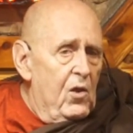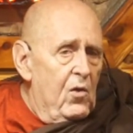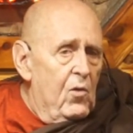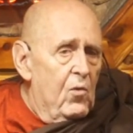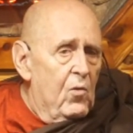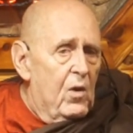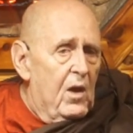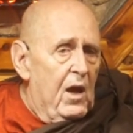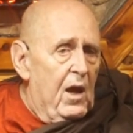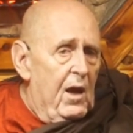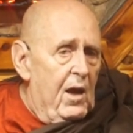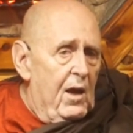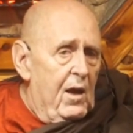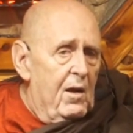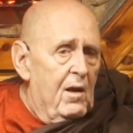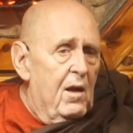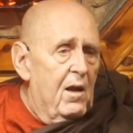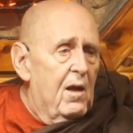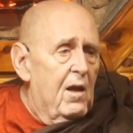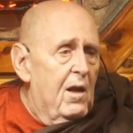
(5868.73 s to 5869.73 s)
You
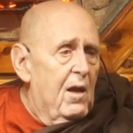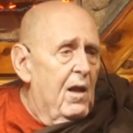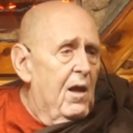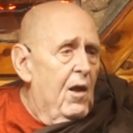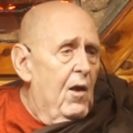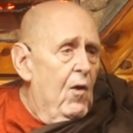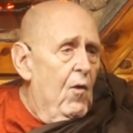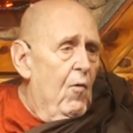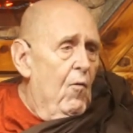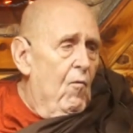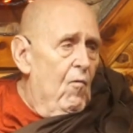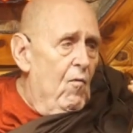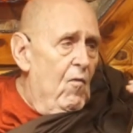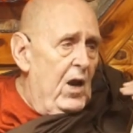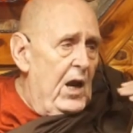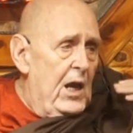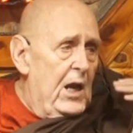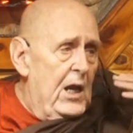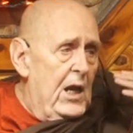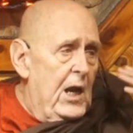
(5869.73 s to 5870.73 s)
can
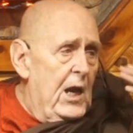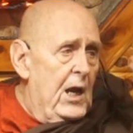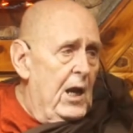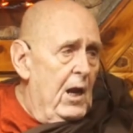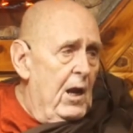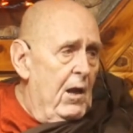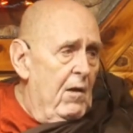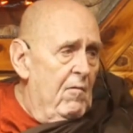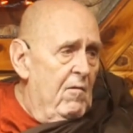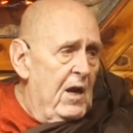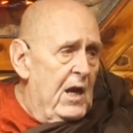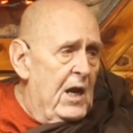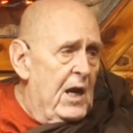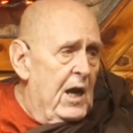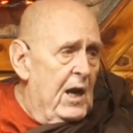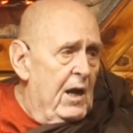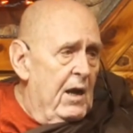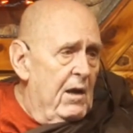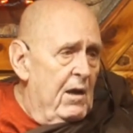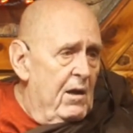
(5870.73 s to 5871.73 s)
radiate loving
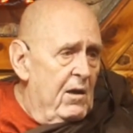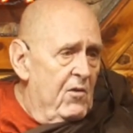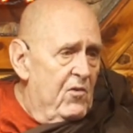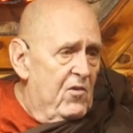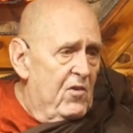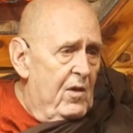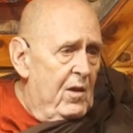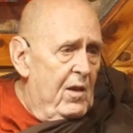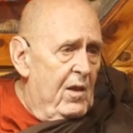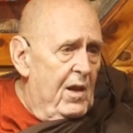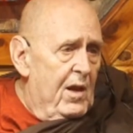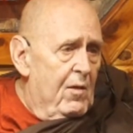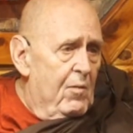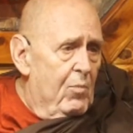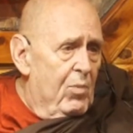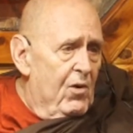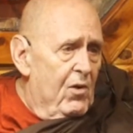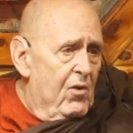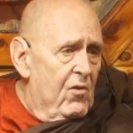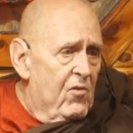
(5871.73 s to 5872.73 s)
kindness to
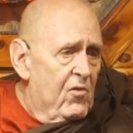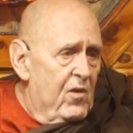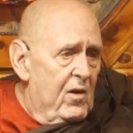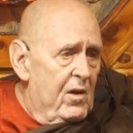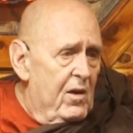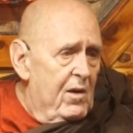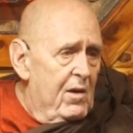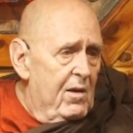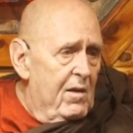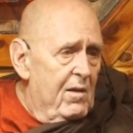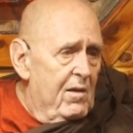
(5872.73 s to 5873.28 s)
that person.